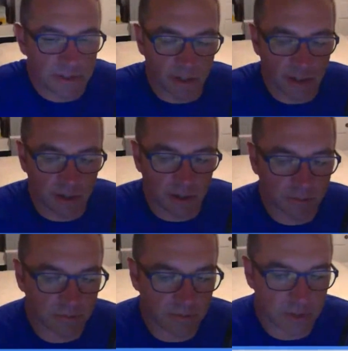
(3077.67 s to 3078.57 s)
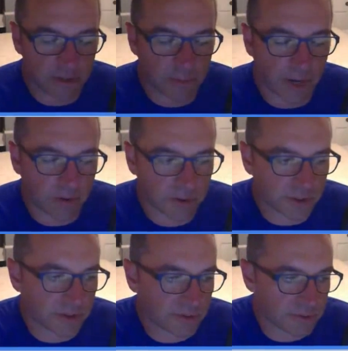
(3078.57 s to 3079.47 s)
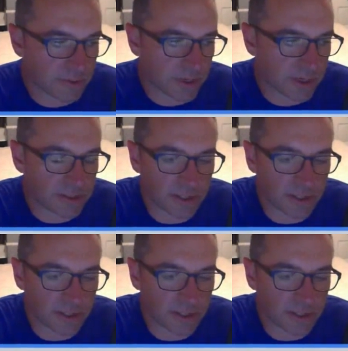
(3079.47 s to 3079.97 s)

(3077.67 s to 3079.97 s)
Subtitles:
in the PowerShell space,